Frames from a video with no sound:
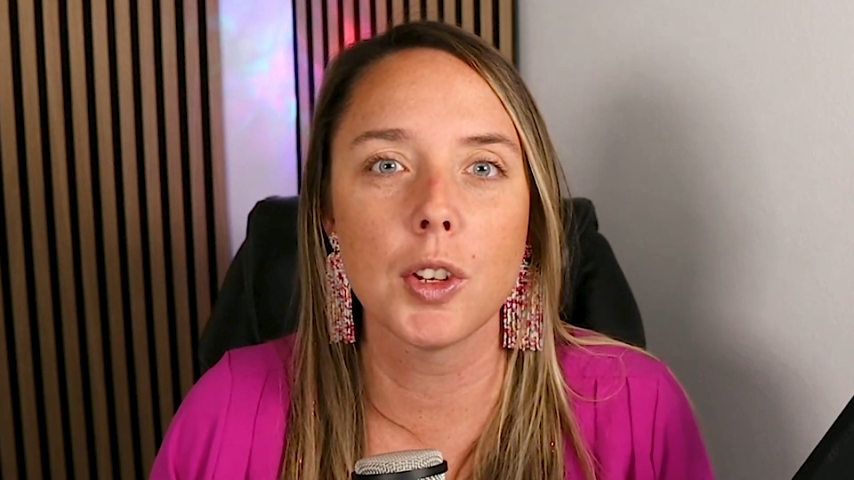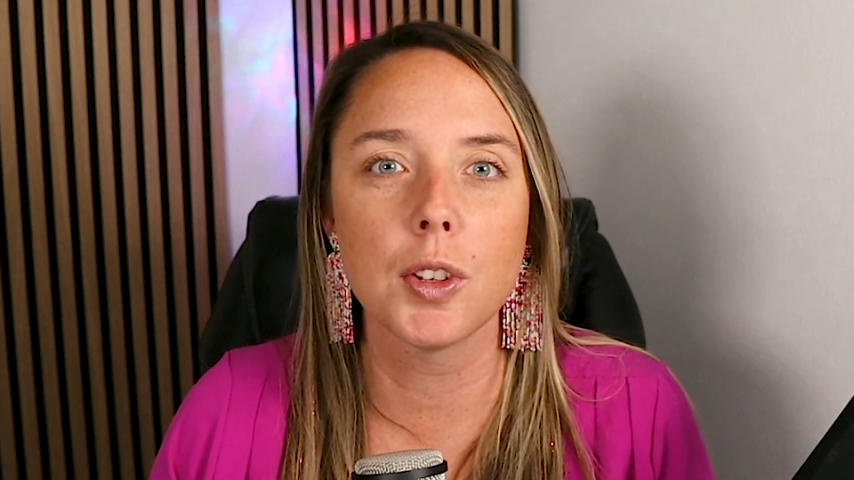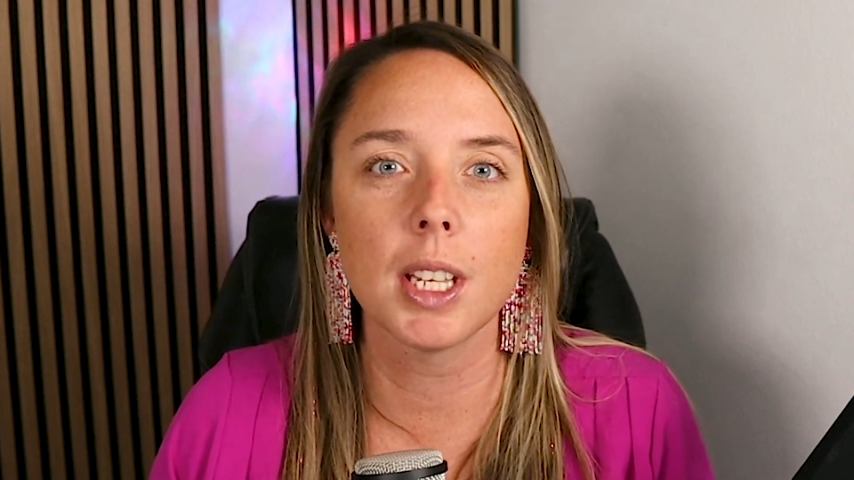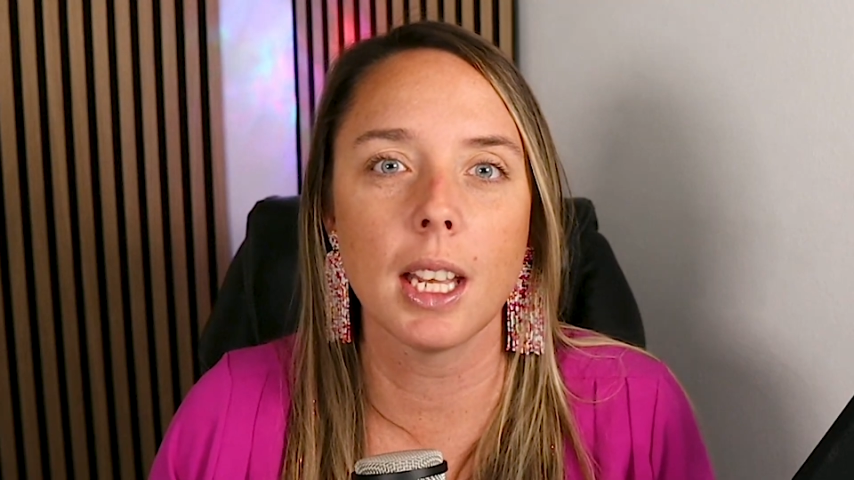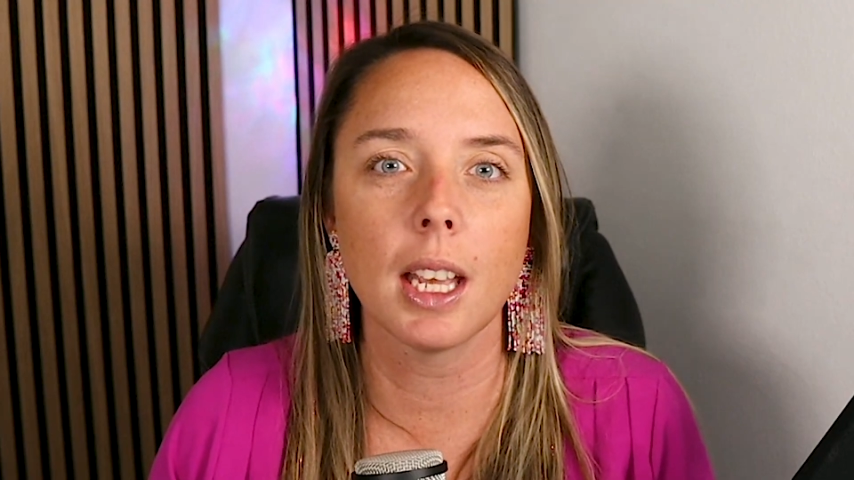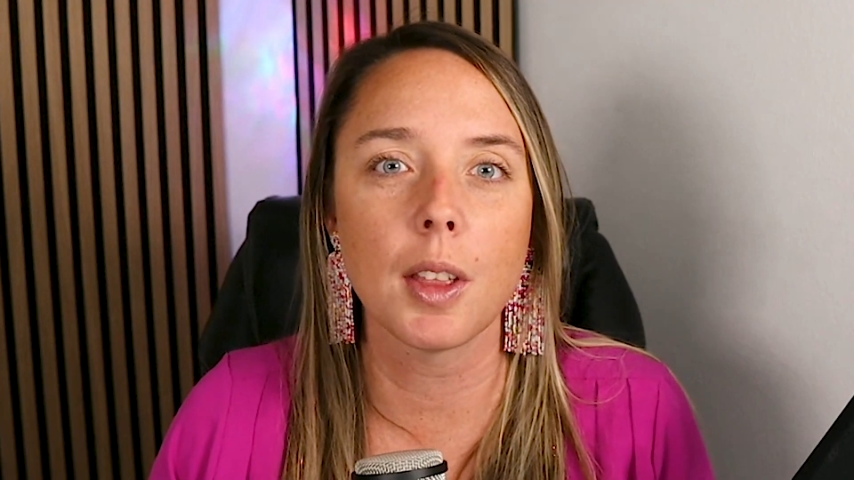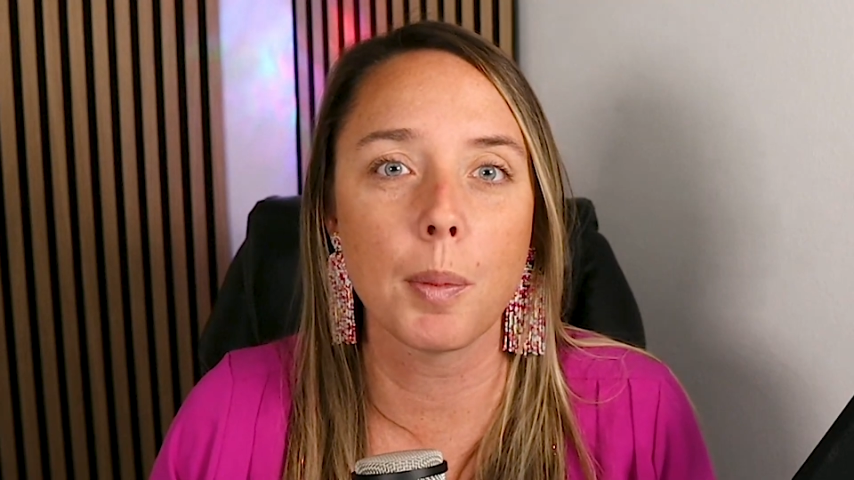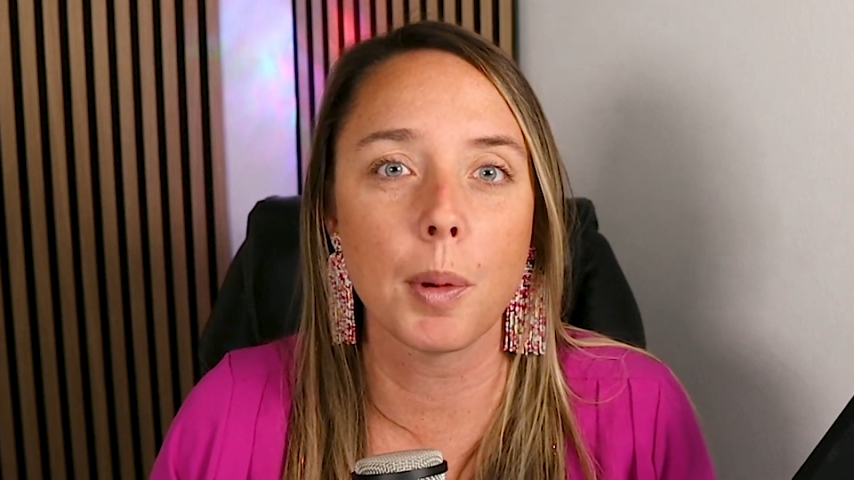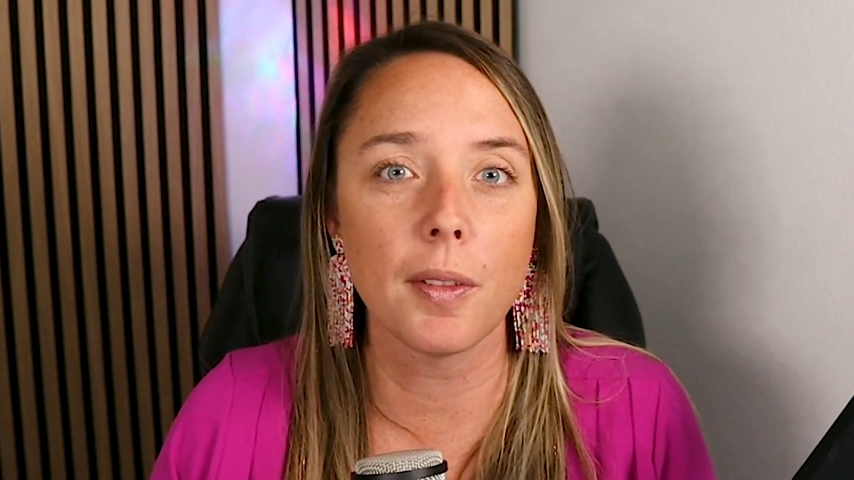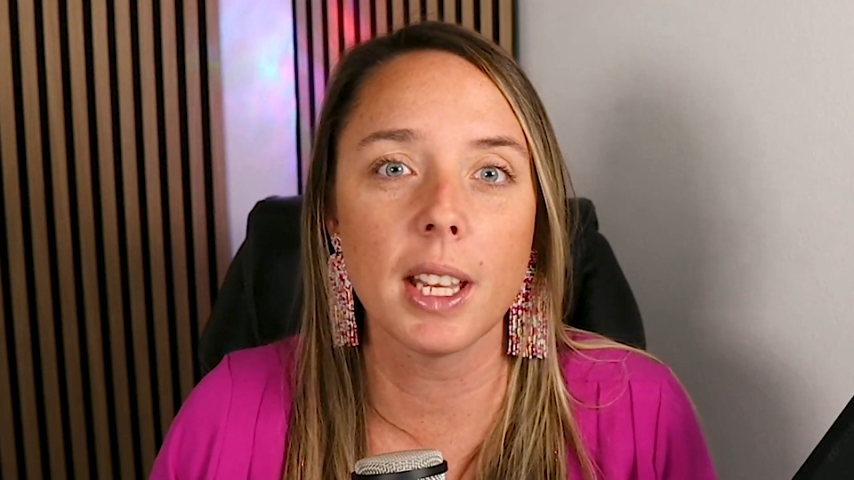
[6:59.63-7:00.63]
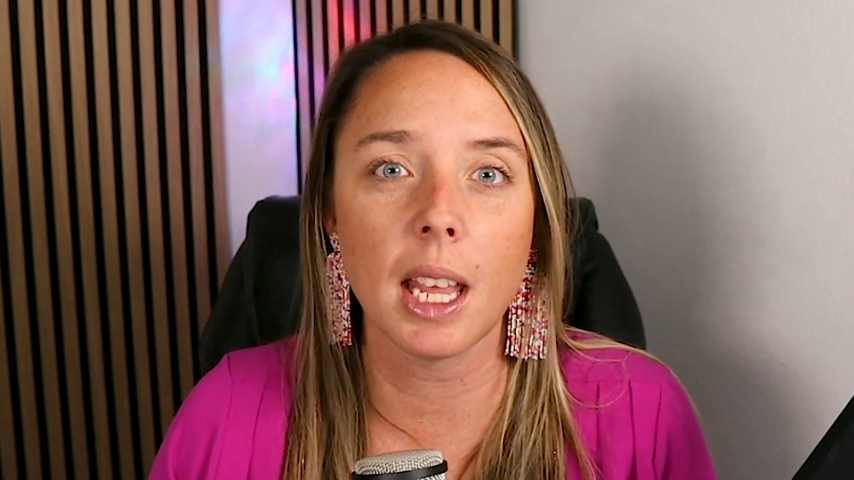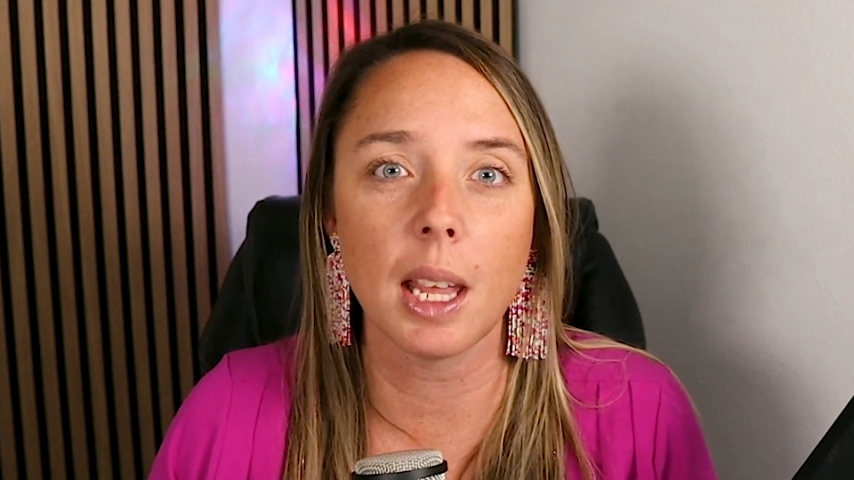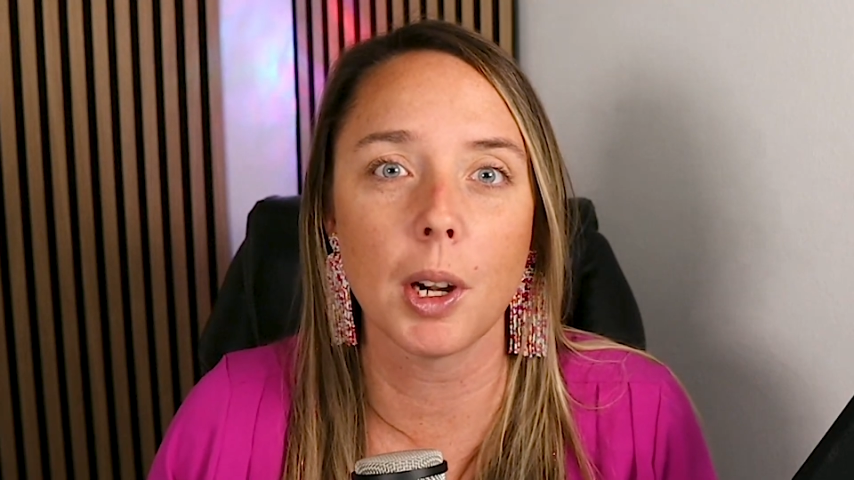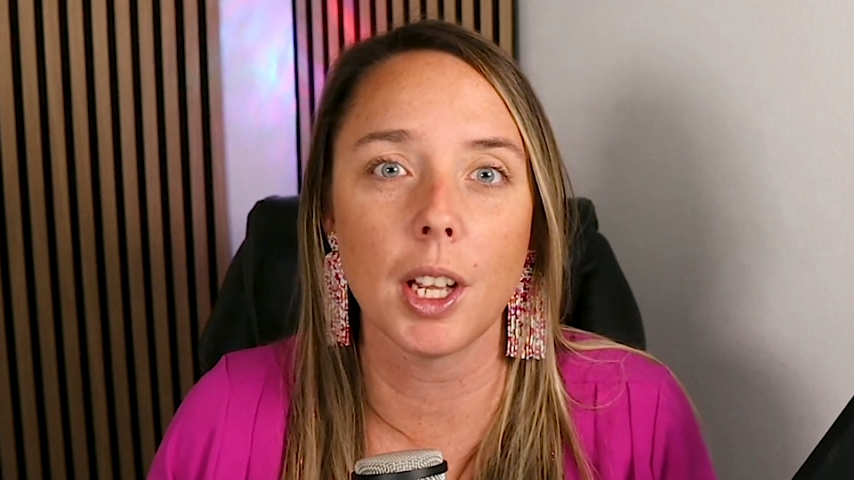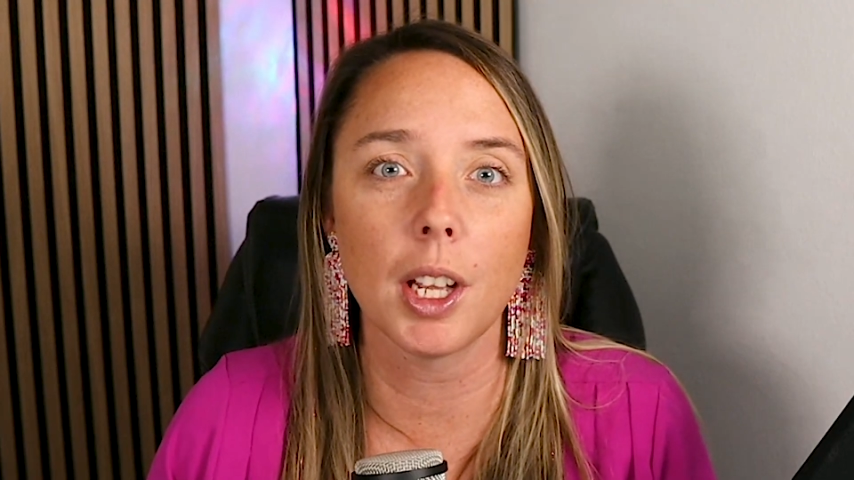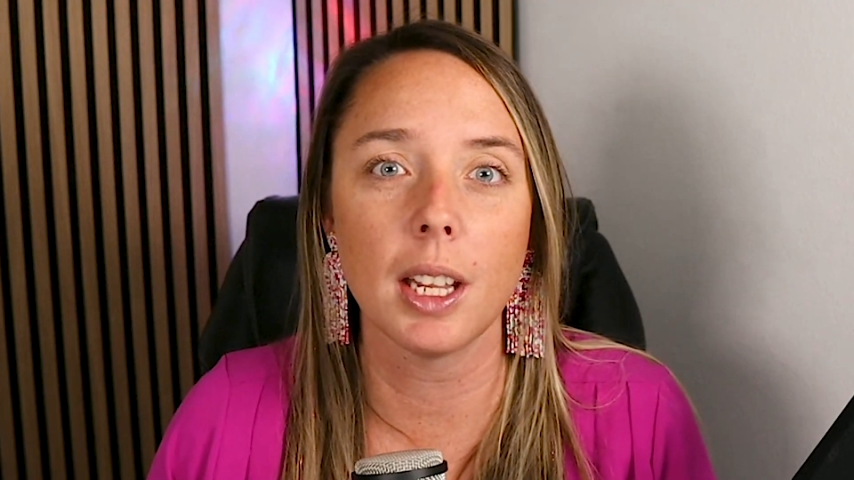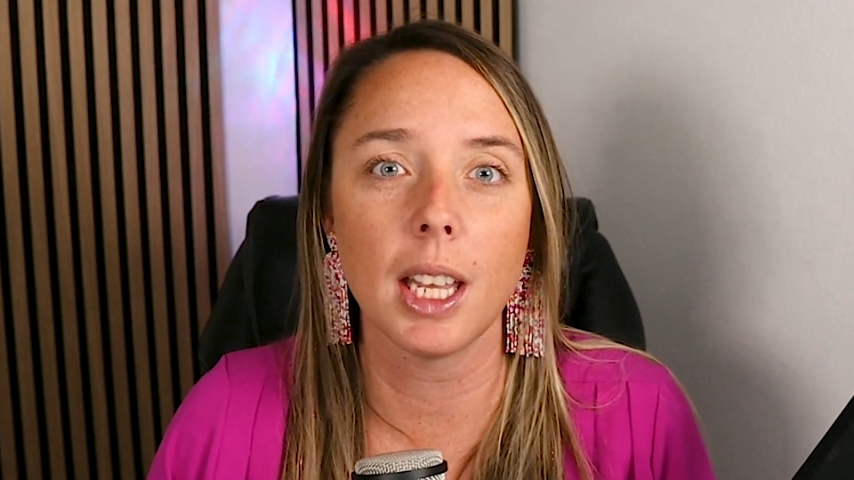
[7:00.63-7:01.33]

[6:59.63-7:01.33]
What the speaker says: choosing the perfect neighborhood